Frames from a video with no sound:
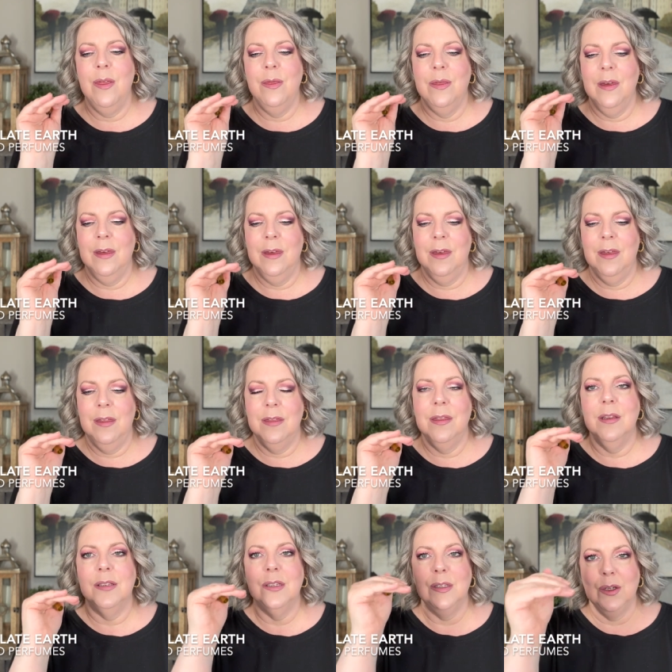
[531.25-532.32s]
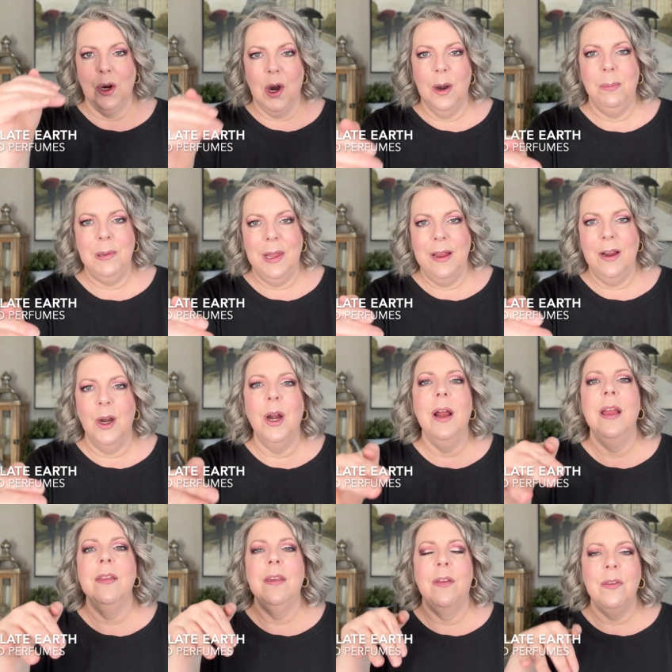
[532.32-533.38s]
the the star player,
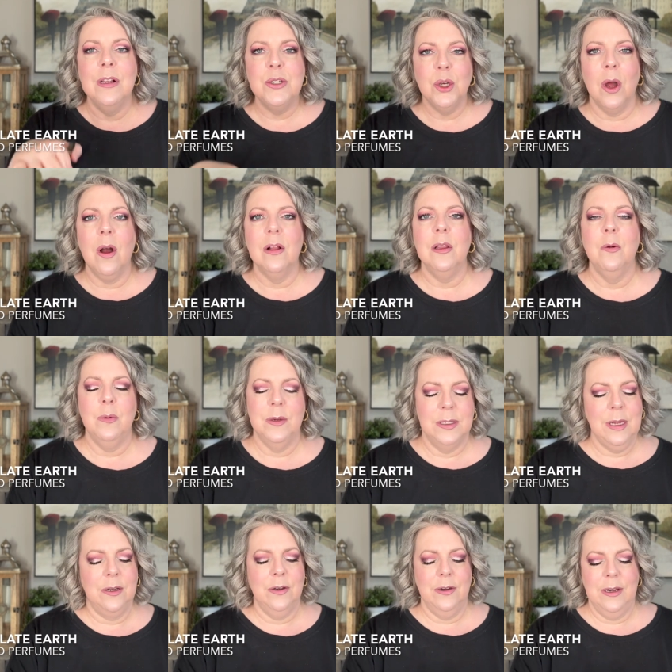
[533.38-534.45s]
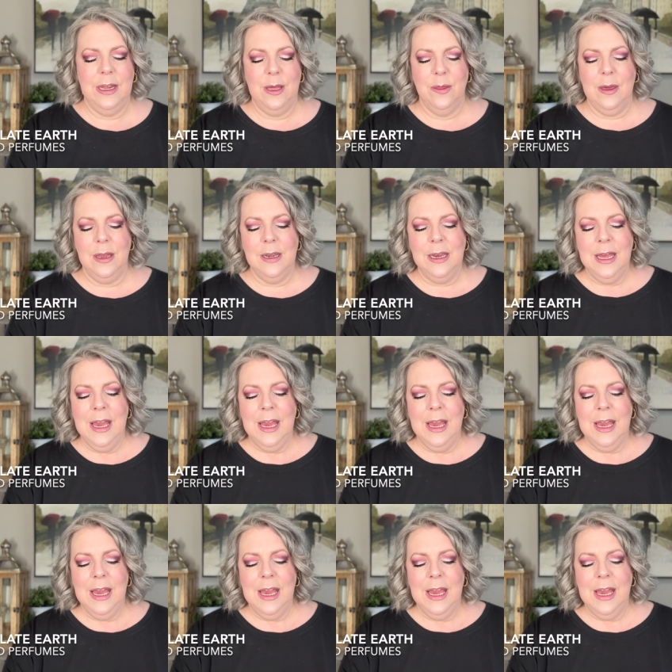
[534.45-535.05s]
and then the chocolate was underneath it.